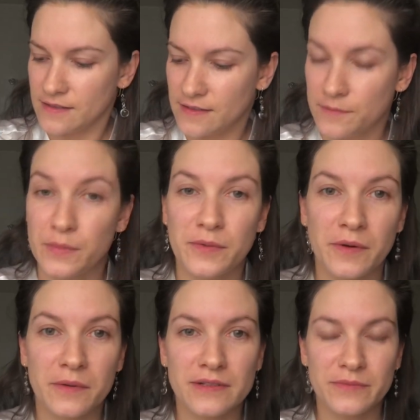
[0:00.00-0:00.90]
But we
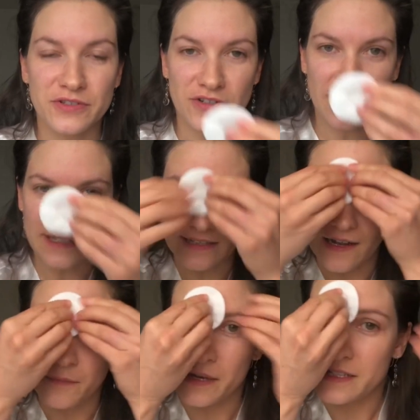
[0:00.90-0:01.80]
will be trying that. I
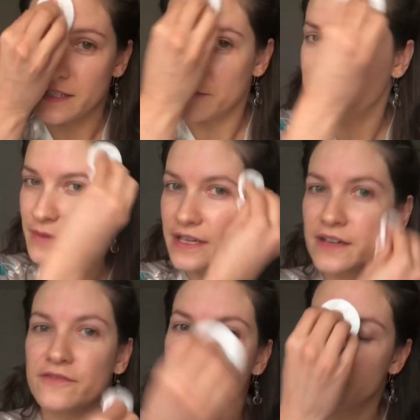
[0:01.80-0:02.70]
might even make a
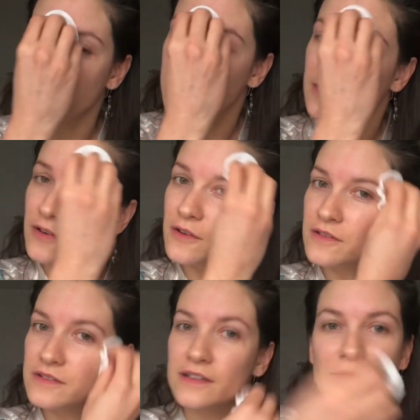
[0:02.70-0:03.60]
video on